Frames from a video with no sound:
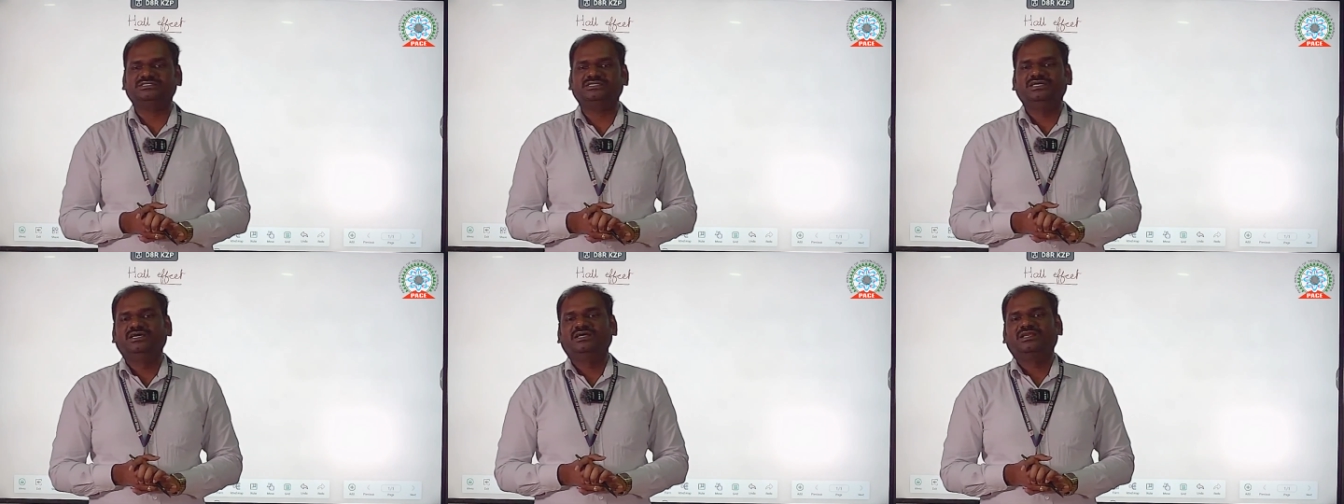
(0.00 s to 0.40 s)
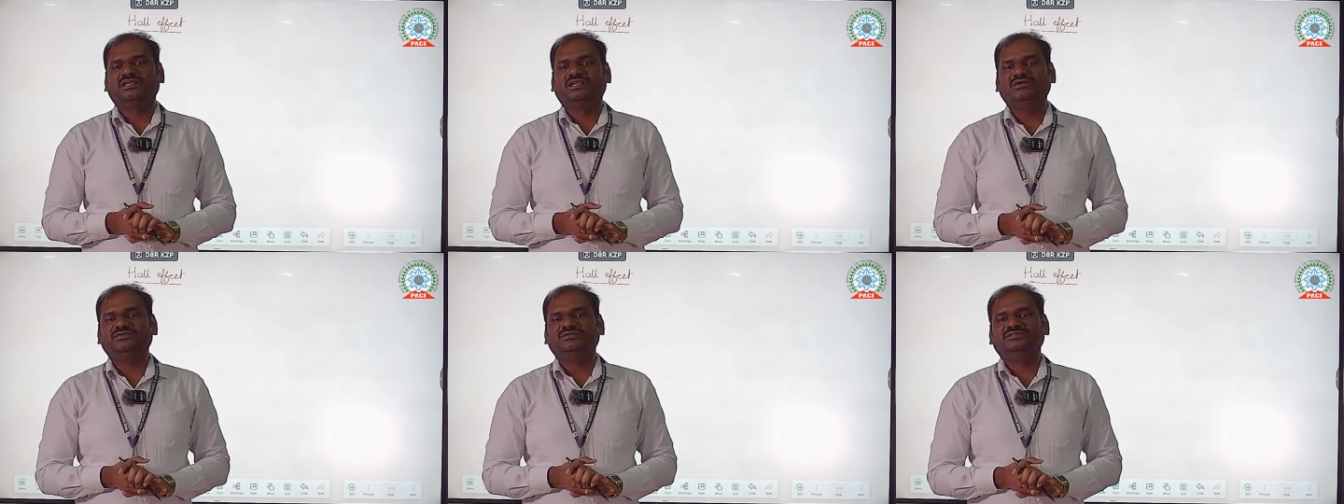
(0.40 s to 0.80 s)

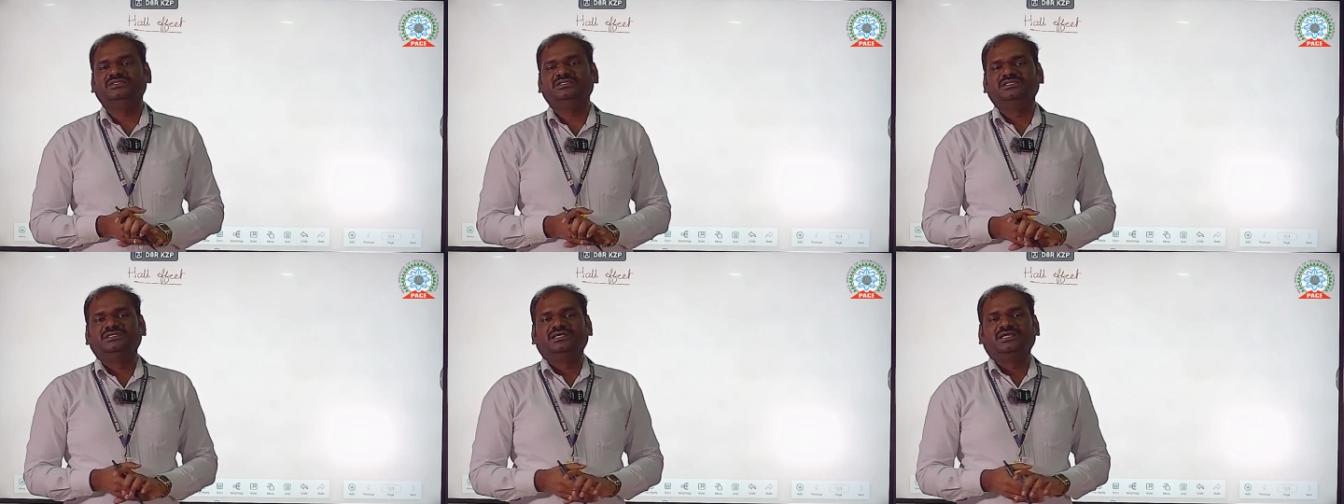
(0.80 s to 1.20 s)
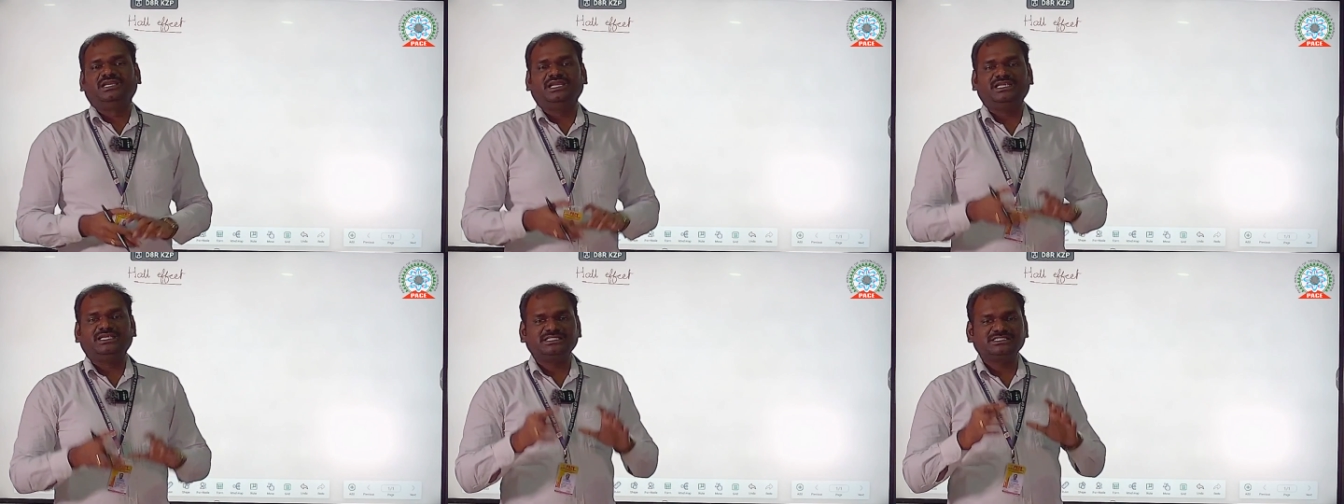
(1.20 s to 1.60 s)
Now, let
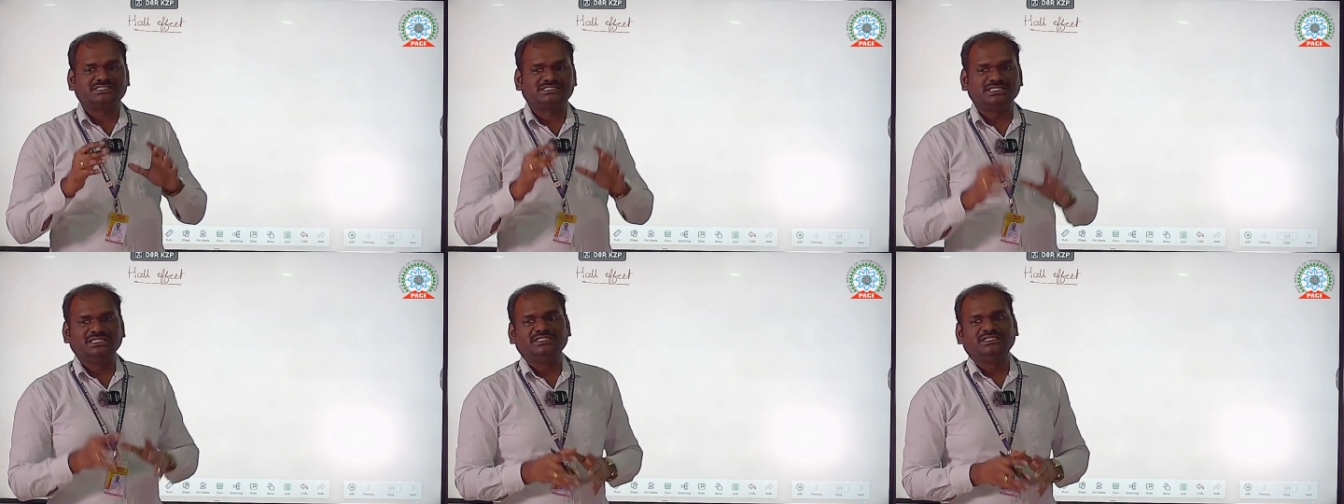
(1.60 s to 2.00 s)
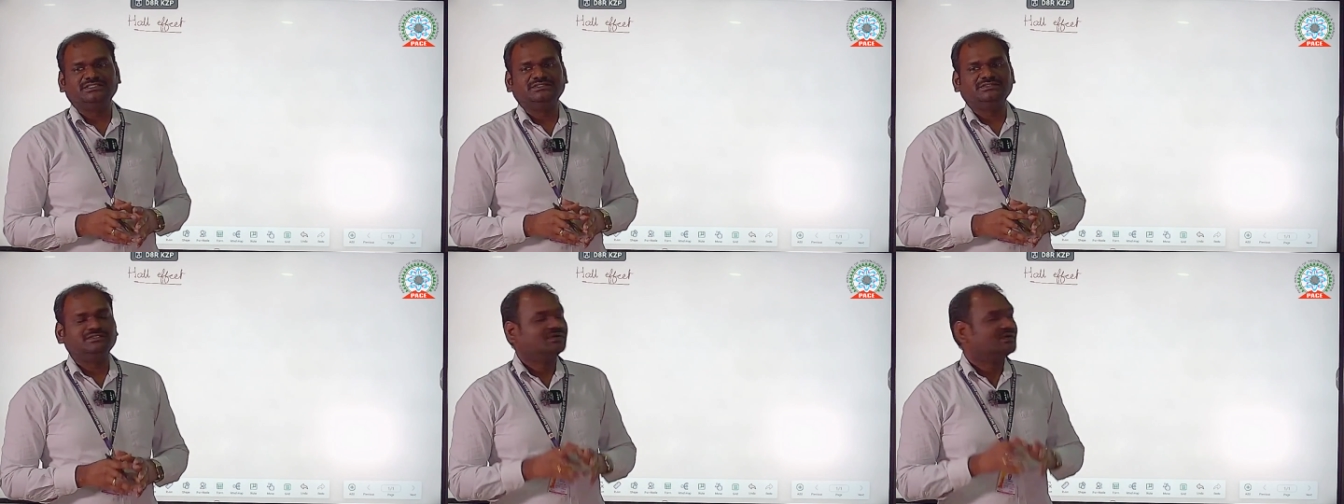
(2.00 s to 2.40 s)
us see
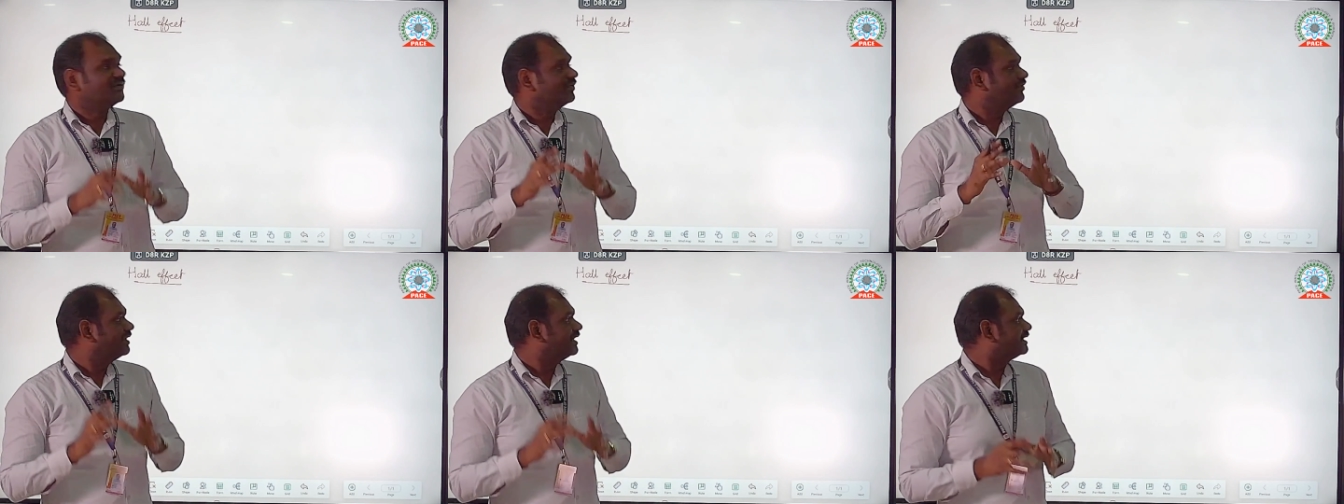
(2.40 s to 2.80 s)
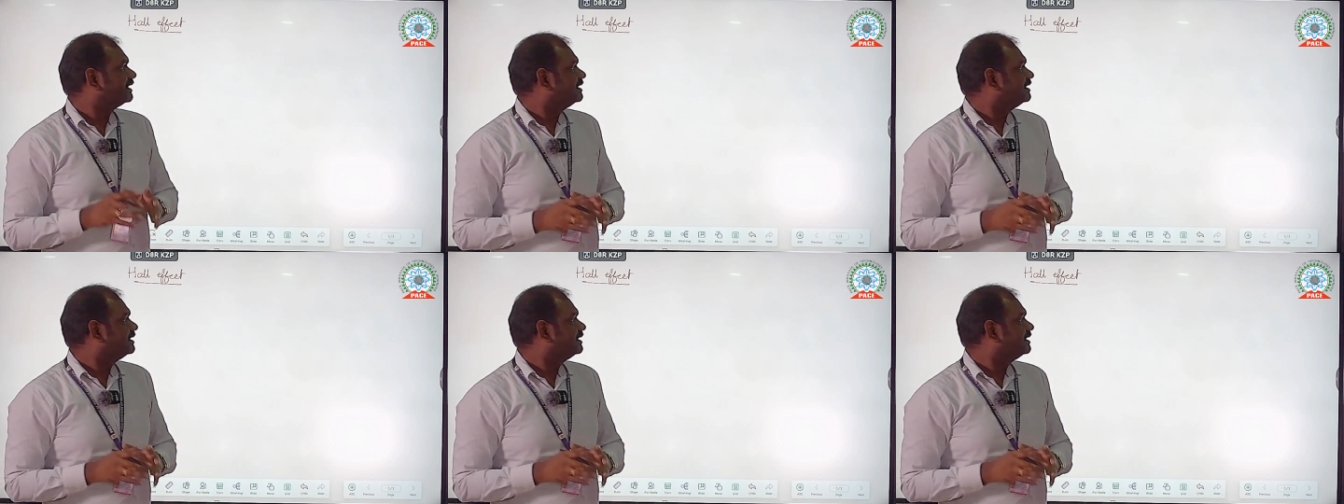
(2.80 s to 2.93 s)
what is